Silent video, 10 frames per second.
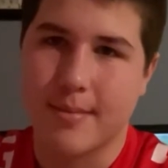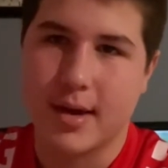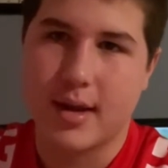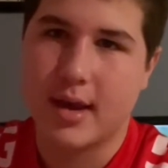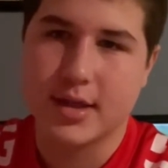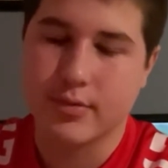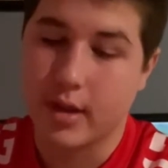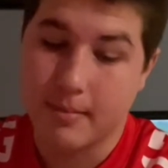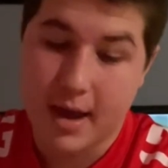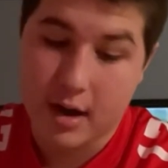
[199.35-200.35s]
but it doesn't
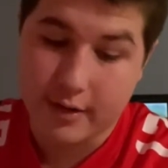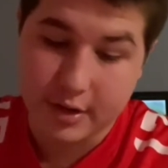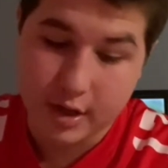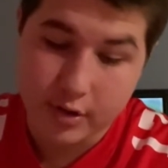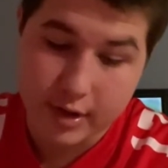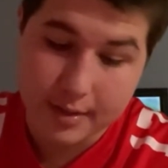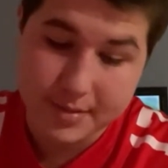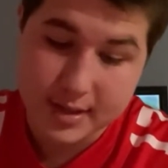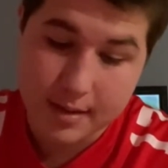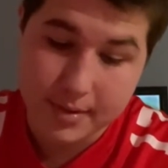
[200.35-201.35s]
really matter on the Notre Dame
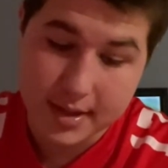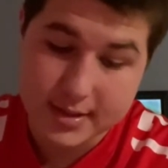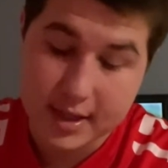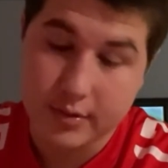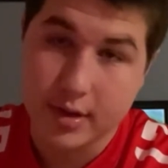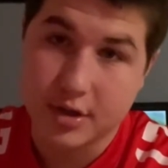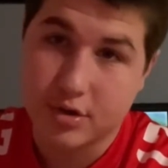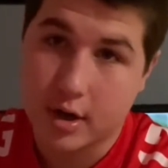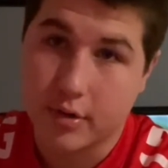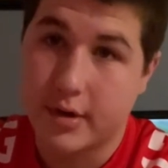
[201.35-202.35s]
side because they really struggled.